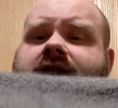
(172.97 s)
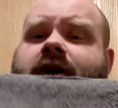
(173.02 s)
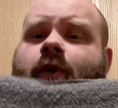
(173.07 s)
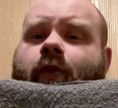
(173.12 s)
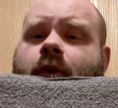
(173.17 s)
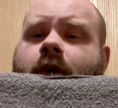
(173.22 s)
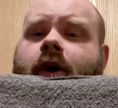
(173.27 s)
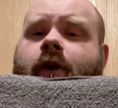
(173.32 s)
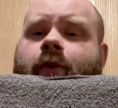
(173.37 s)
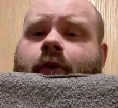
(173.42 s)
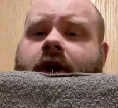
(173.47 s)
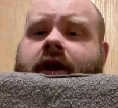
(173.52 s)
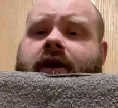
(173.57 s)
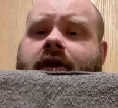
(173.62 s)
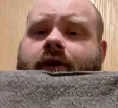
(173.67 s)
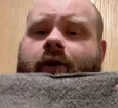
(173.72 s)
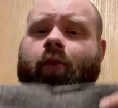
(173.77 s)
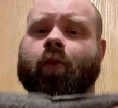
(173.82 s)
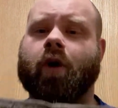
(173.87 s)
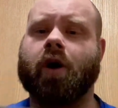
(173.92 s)
a
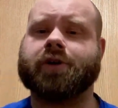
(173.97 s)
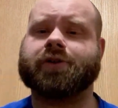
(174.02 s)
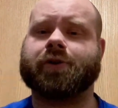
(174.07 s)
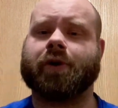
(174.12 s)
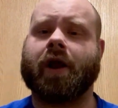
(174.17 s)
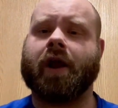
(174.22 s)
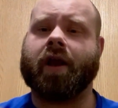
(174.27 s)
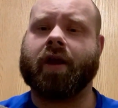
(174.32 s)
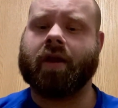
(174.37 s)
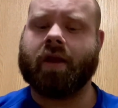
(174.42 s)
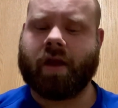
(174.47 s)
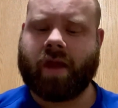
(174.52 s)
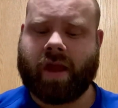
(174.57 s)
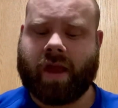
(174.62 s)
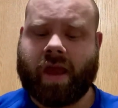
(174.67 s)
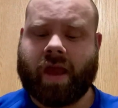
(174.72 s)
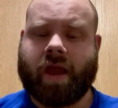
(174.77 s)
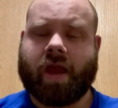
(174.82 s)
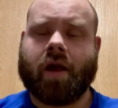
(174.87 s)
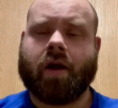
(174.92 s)
regular wash rag.
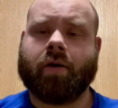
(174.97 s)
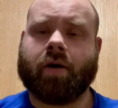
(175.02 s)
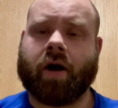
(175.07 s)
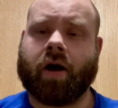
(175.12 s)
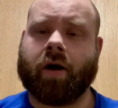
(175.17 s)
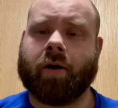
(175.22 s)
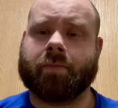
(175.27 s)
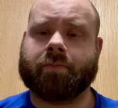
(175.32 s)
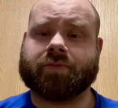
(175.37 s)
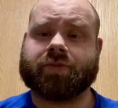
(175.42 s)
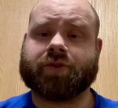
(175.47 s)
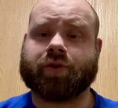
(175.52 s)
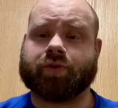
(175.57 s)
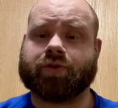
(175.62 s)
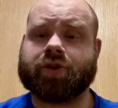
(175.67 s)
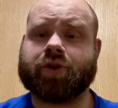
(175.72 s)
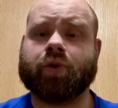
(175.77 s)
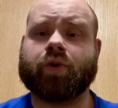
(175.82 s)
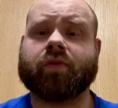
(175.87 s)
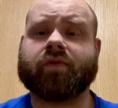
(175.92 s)
So
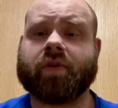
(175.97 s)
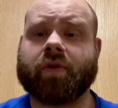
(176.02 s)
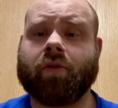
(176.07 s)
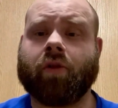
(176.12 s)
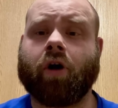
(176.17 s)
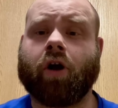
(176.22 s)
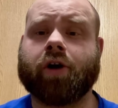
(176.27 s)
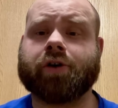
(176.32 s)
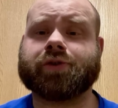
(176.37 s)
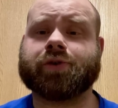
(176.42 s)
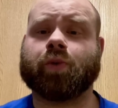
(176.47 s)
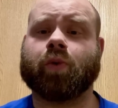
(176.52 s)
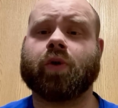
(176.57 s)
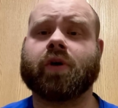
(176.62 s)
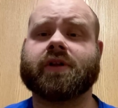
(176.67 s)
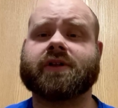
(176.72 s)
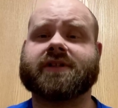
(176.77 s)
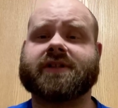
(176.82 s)
2 of the larger ones,